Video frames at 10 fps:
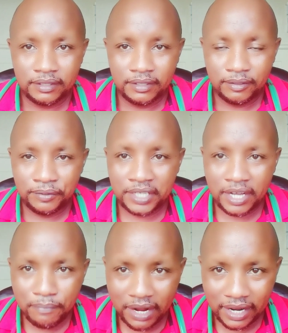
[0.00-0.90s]
We
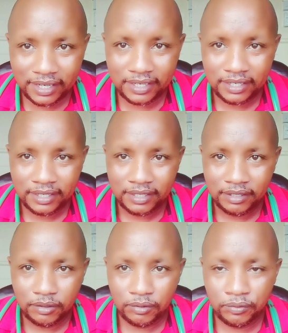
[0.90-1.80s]
are back
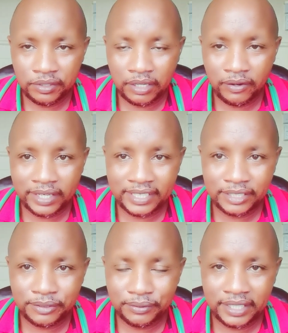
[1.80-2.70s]
with our
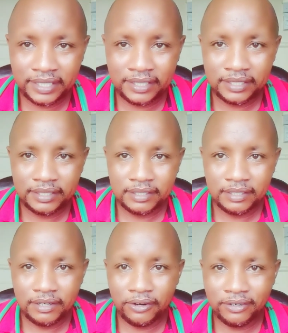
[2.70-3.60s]
day-to-day
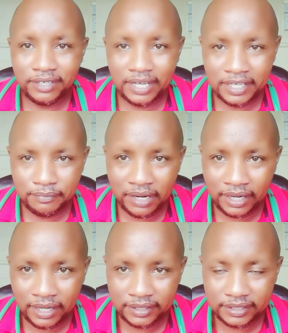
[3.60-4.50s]
online bangers.